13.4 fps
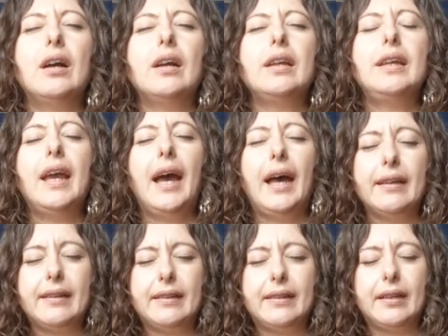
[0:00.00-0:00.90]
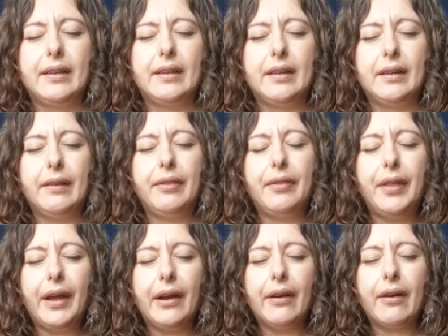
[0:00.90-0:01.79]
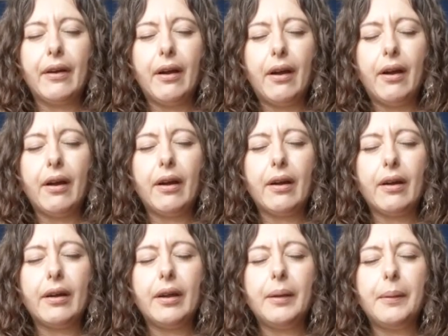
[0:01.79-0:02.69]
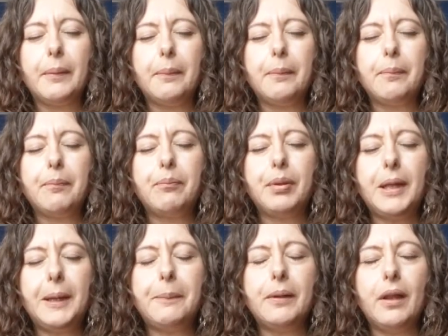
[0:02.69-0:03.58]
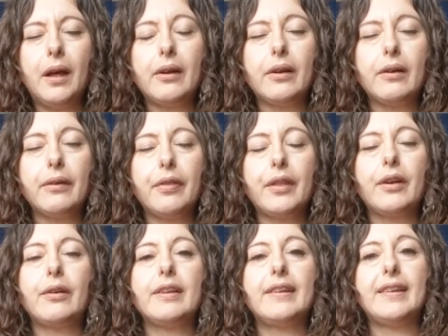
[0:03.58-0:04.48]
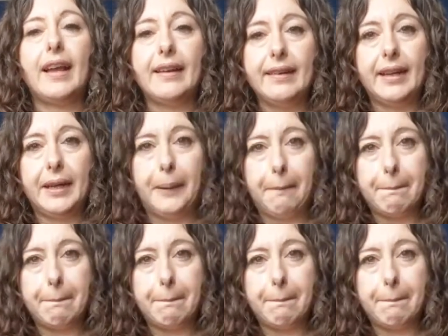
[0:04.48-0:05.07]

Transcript: Yes, there are people on earth that are ascending.